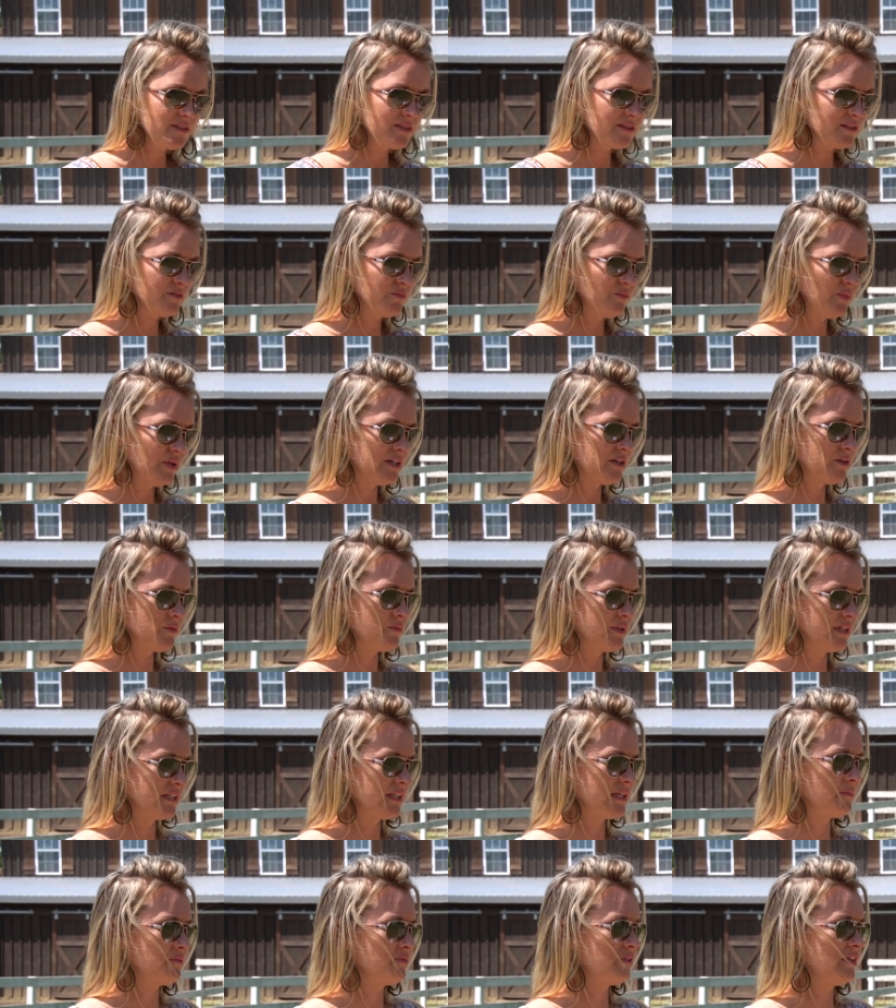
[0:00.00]
where yeah. to
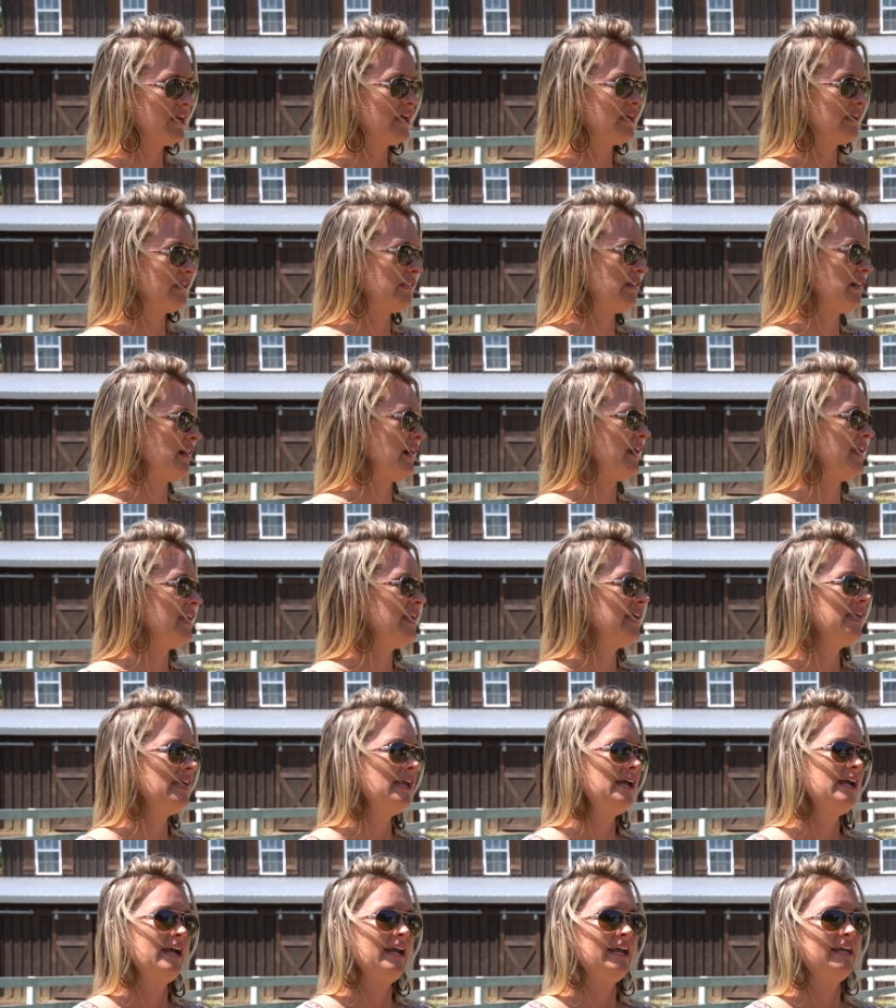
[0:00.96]
really play a lot.
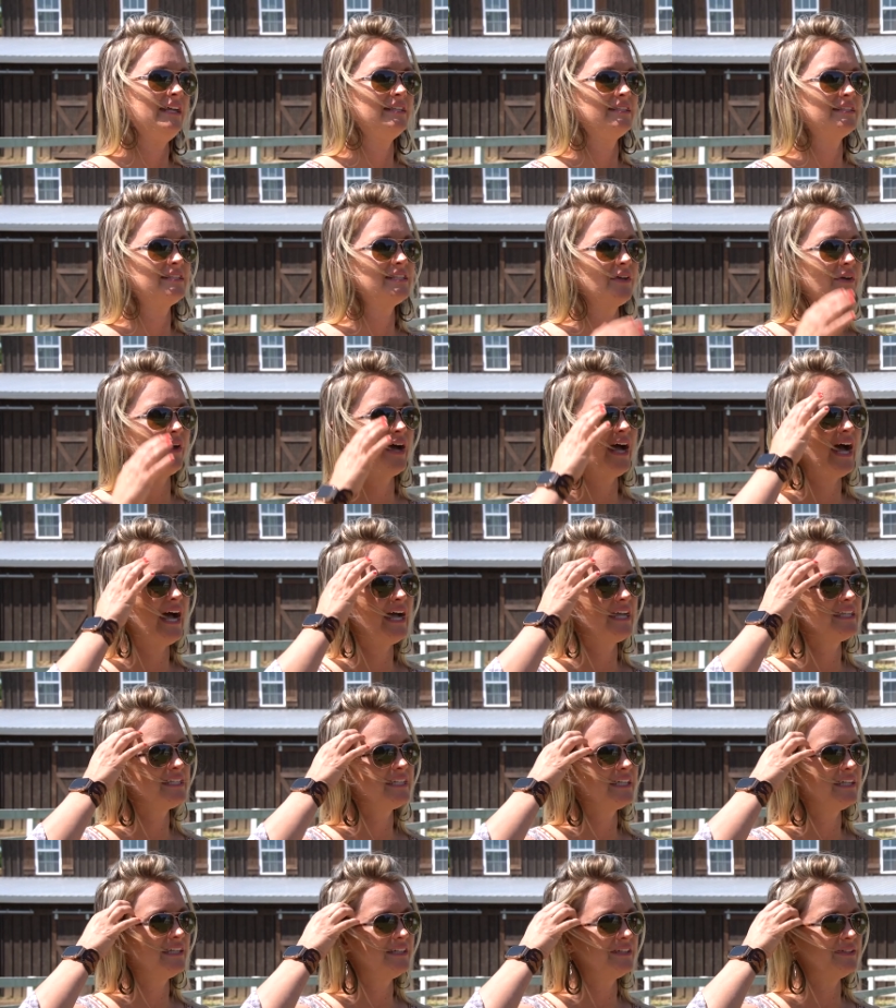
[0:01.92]
And so I had
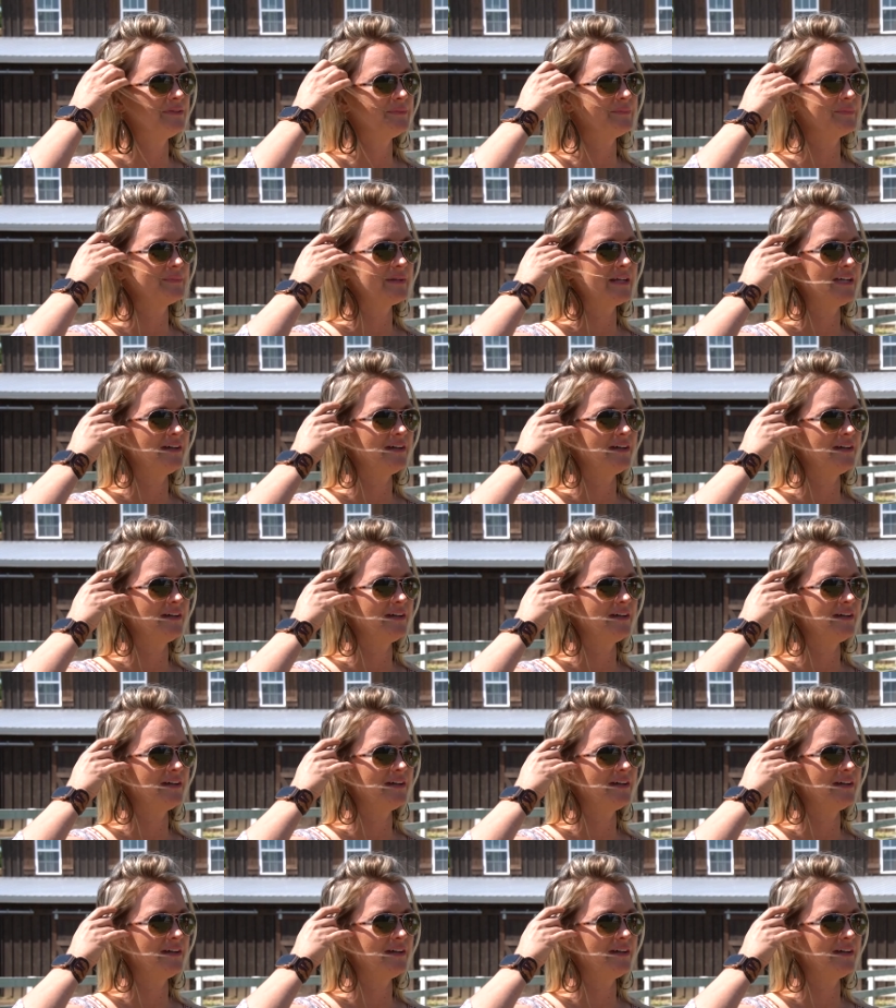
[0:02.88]
to um,